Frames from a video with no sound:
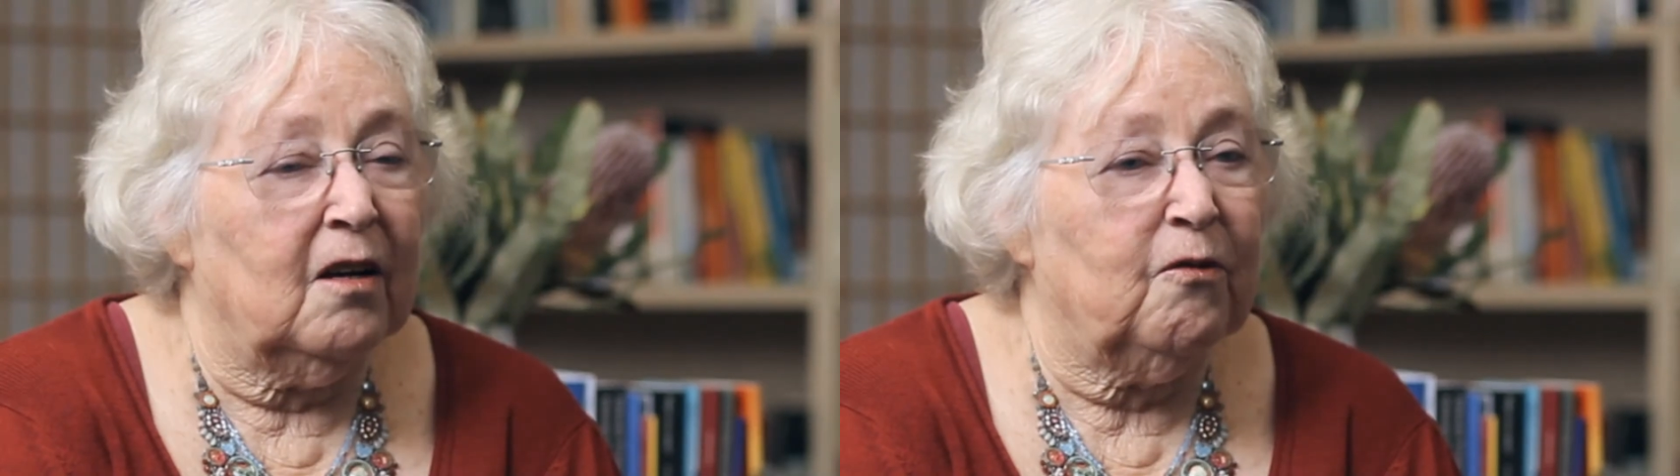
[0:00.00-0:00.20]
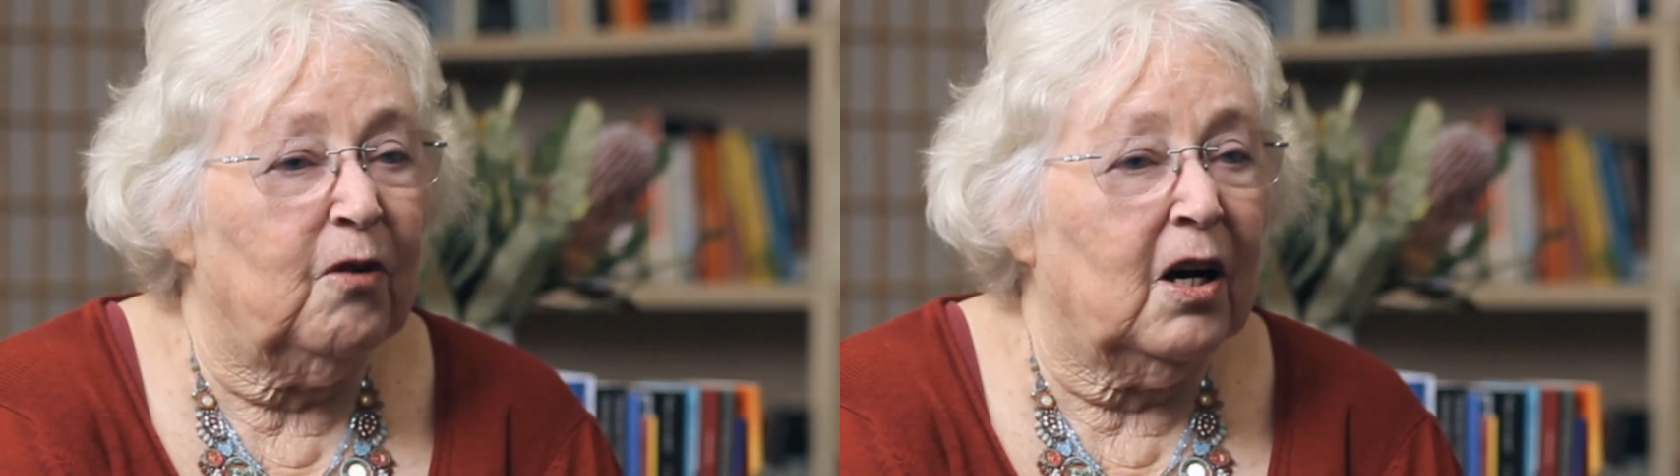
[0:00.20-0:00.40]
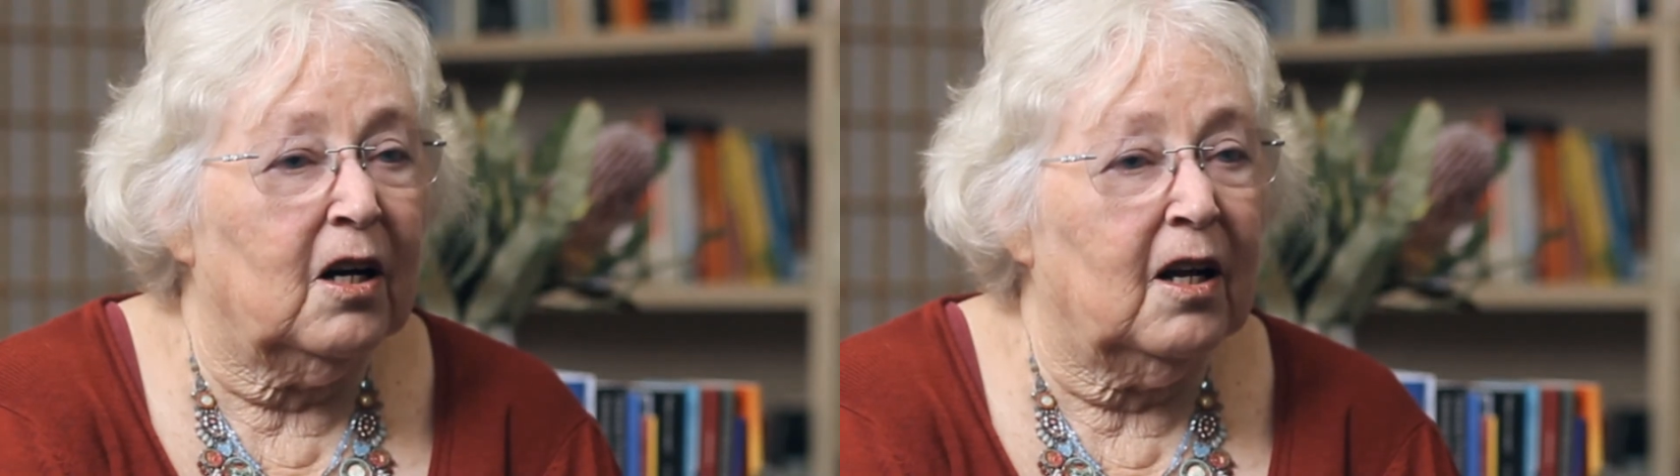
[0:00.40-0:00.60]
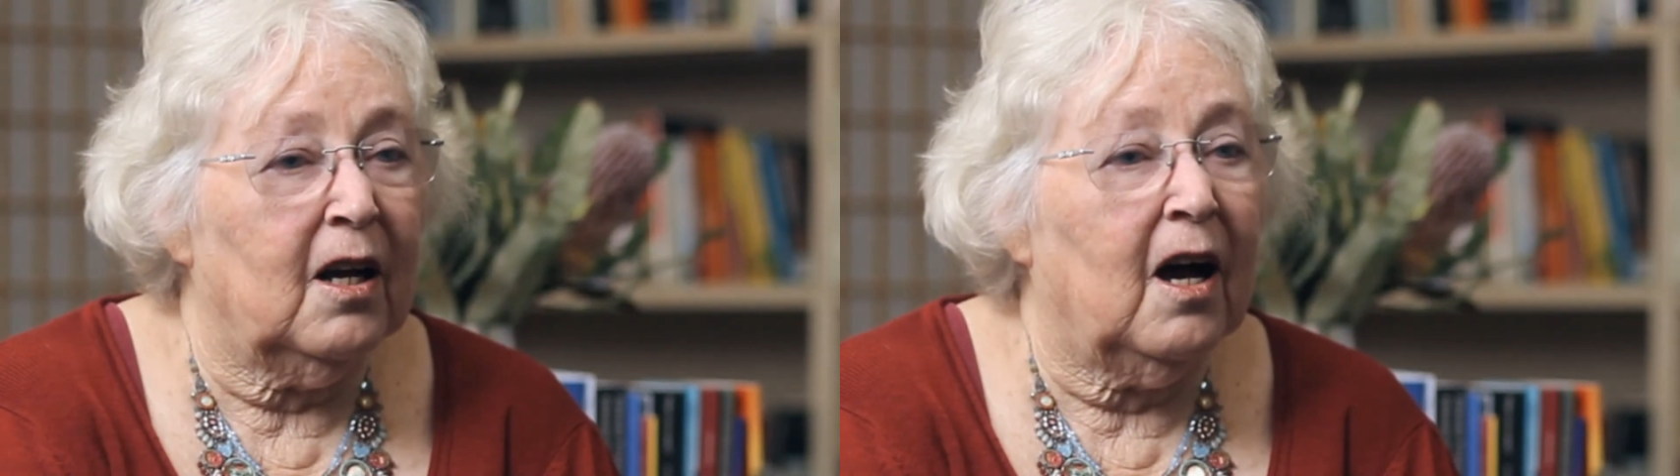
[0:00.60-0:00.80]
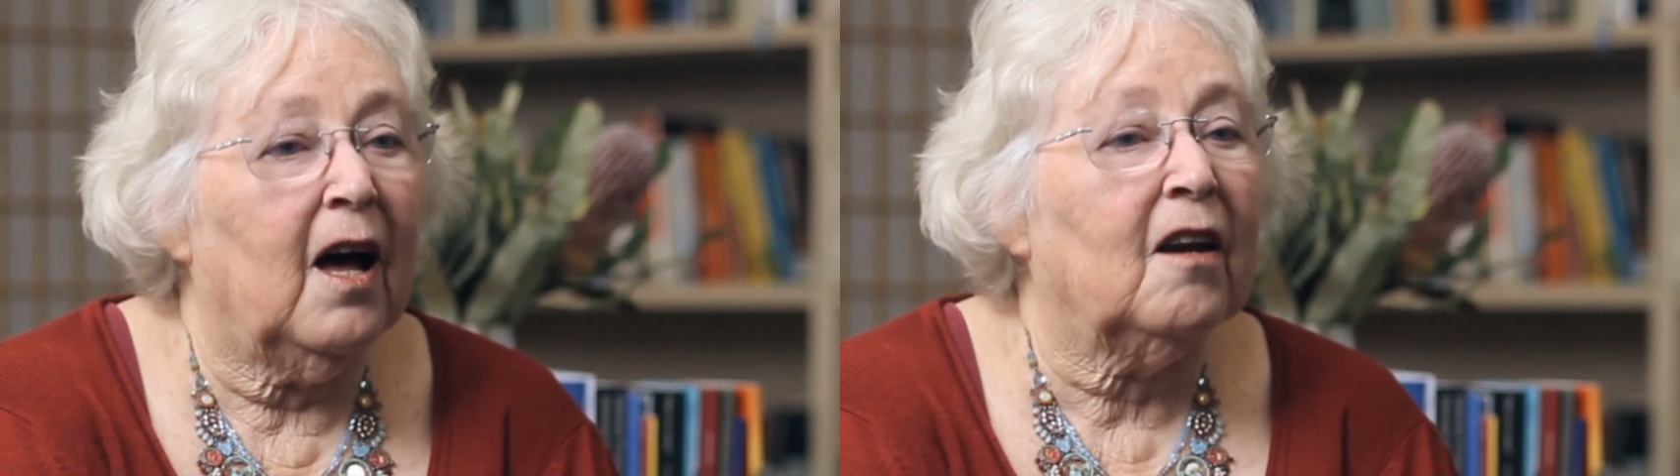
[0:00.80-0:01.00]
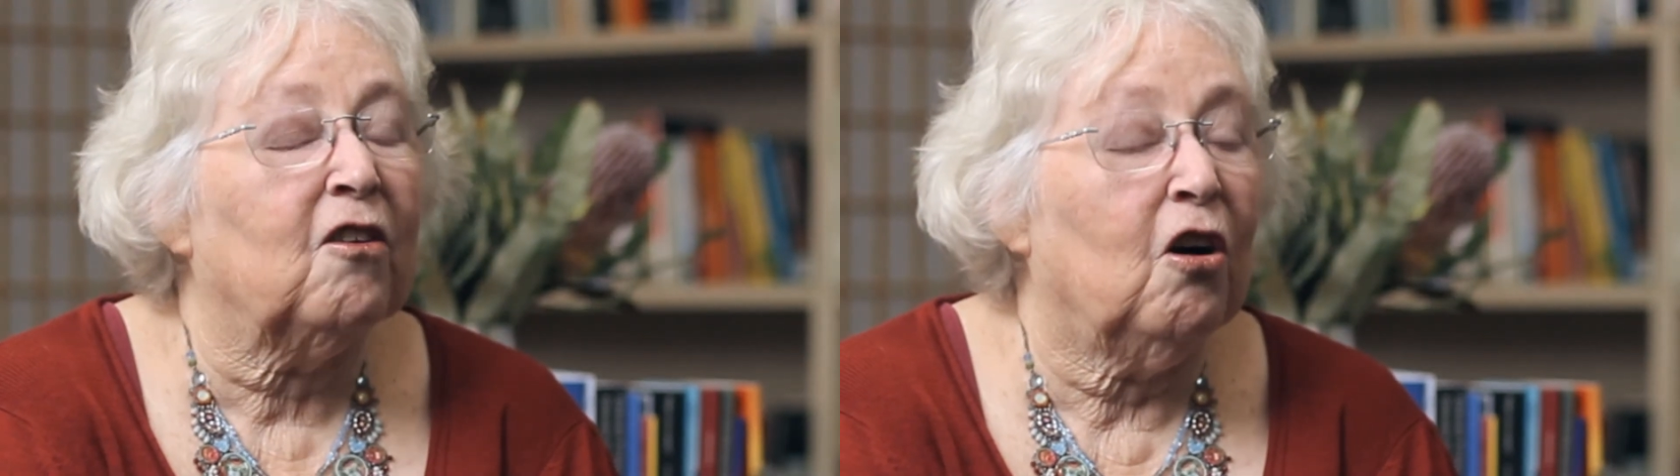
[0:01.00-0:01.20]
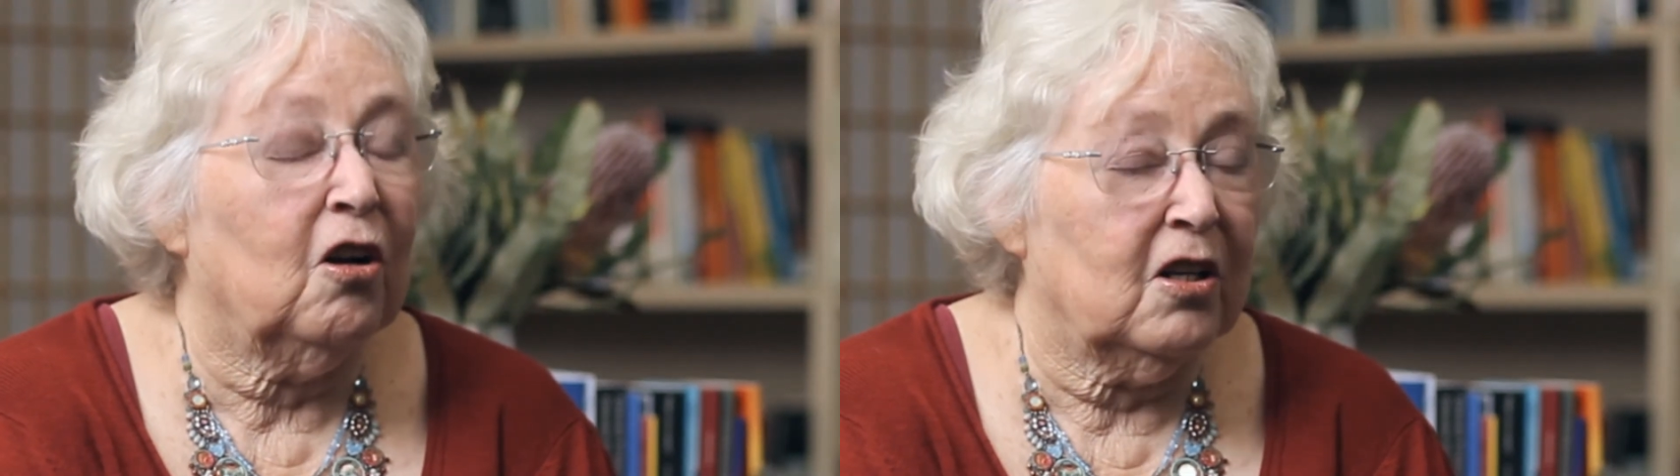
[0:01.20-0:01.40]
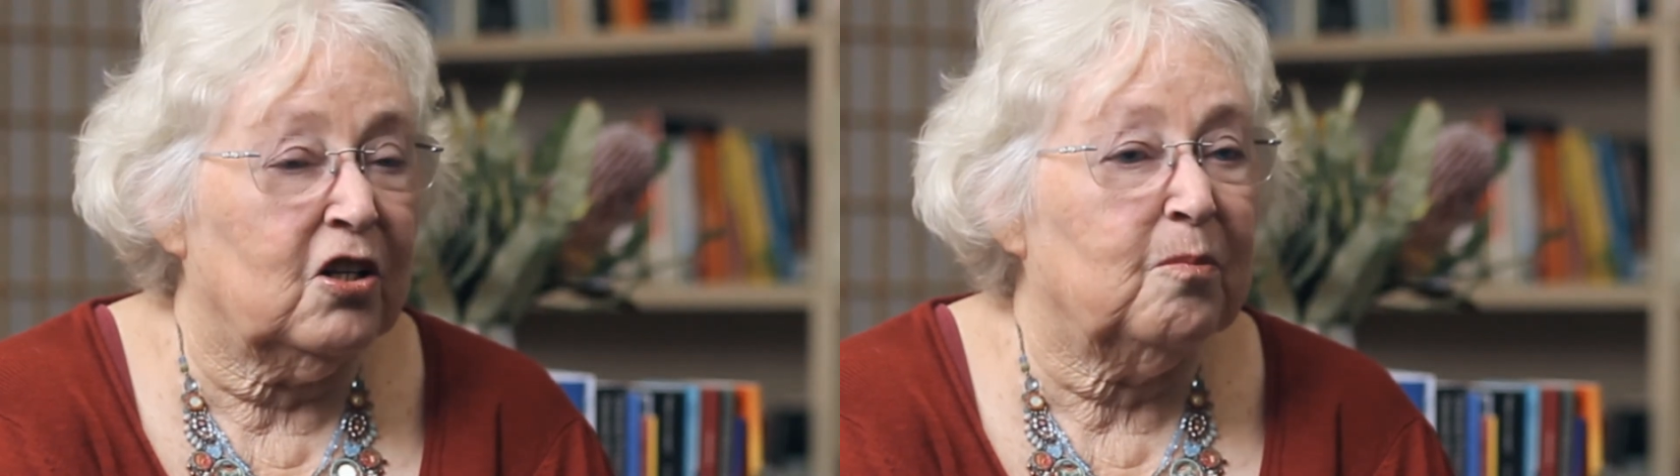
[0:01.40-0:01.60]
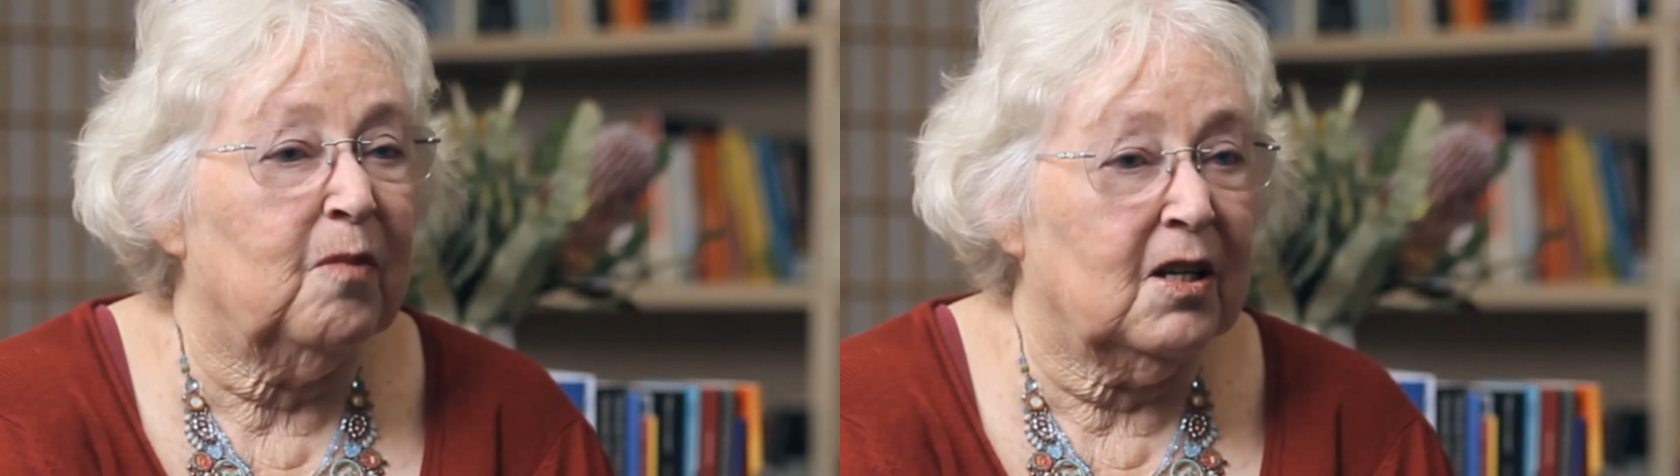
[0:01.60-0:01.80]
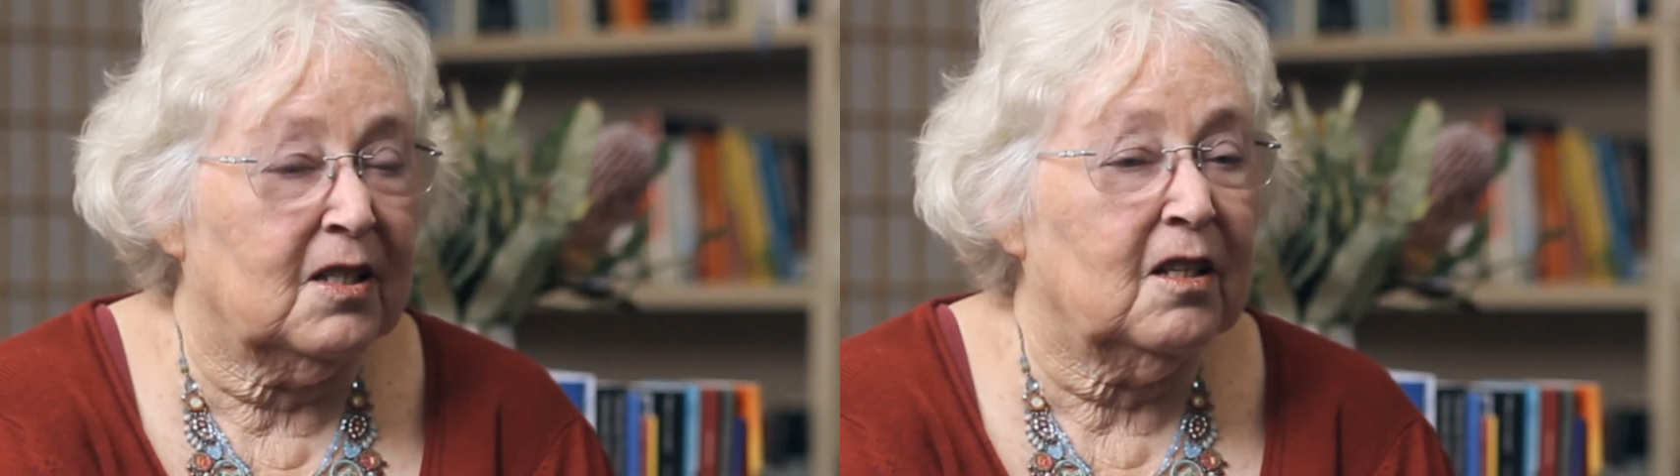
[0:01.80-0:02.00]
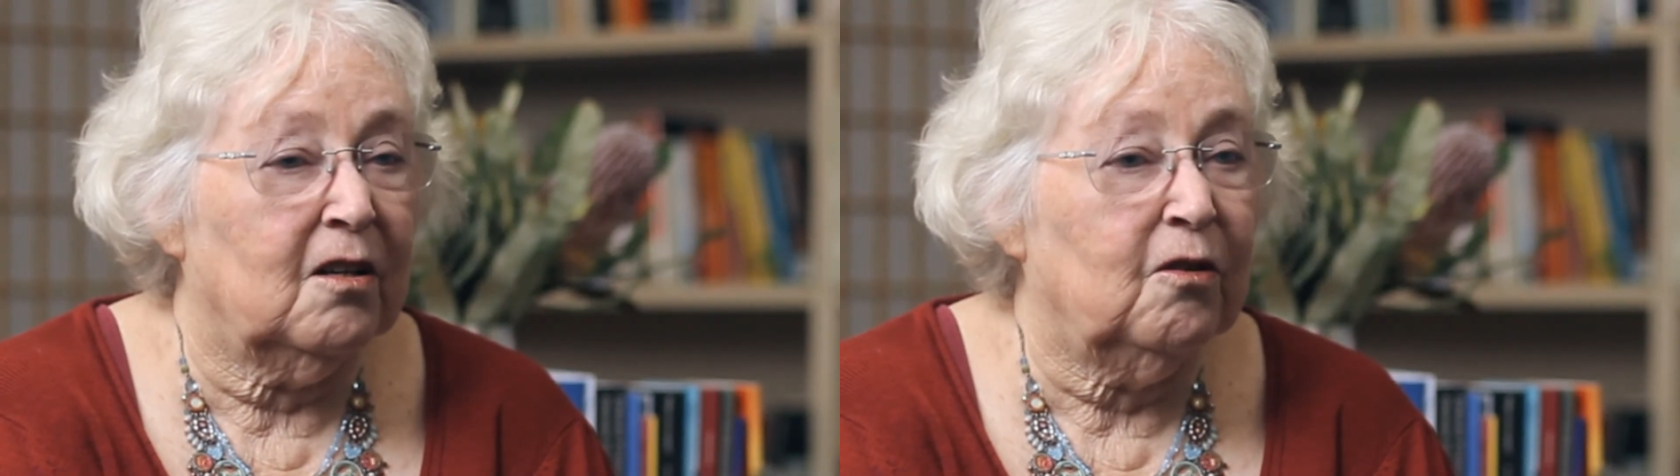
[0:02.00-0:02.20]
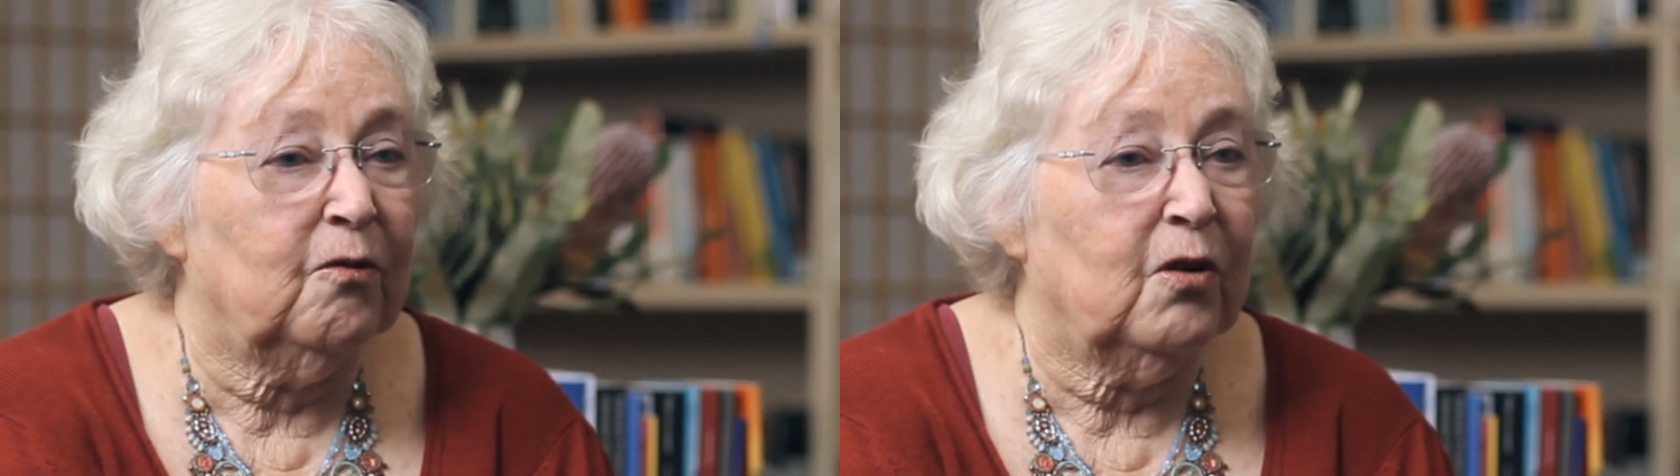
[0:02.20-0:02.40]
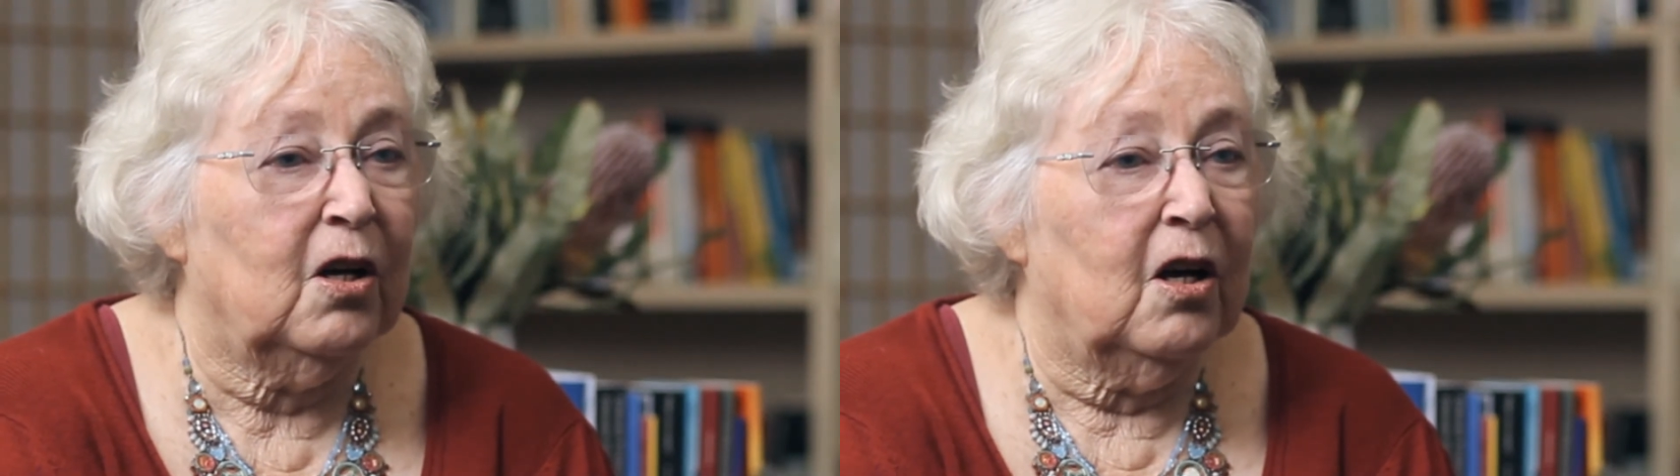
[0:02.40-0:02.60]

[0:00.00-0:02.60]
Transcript: And finally I had a college myself